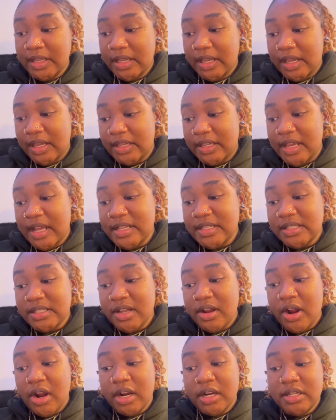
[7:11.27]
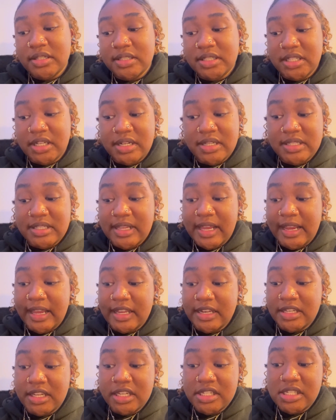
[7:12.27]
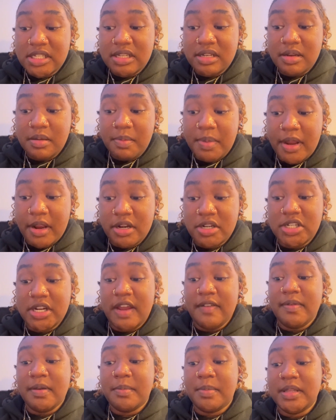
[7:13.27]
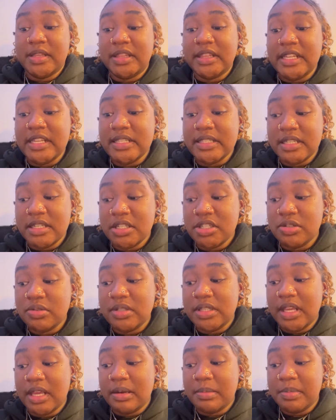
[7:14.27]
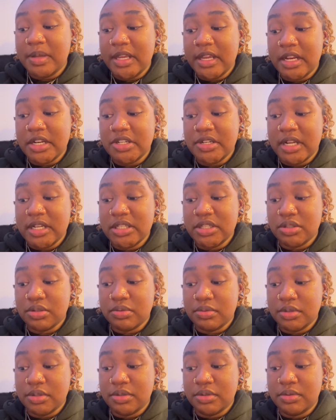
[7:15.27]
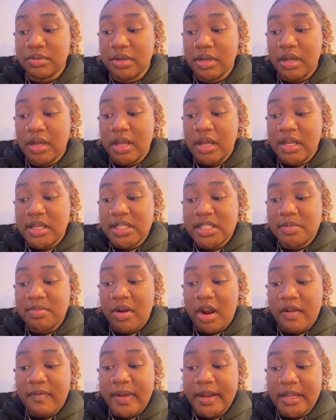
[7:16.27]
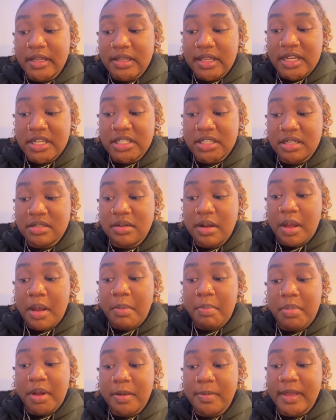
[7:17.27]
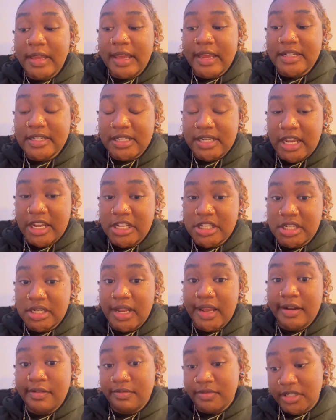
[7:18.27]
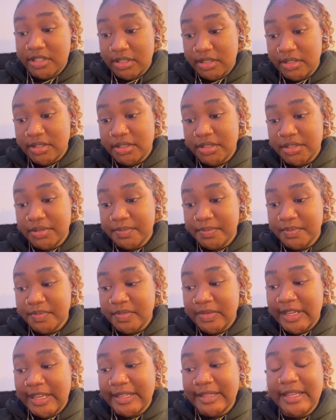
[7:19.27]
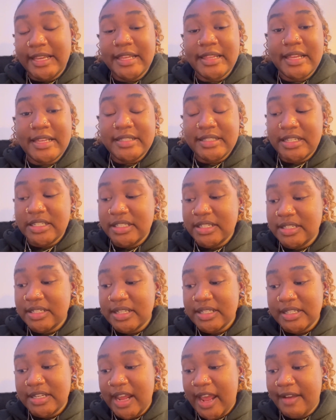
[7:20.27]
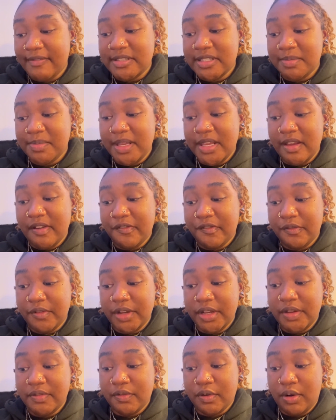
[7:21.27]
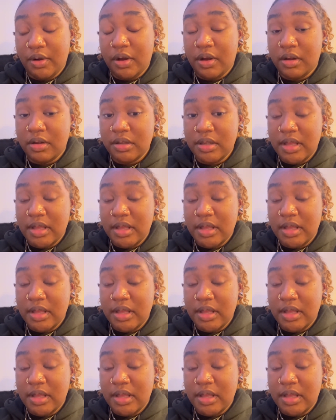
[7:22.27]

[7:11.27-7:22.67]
Yes, there are concerns like addiction and impaired driving, but these issues can be addressed through smart regulation, public education, and research. Legalization doesn't have to be a free-for-all.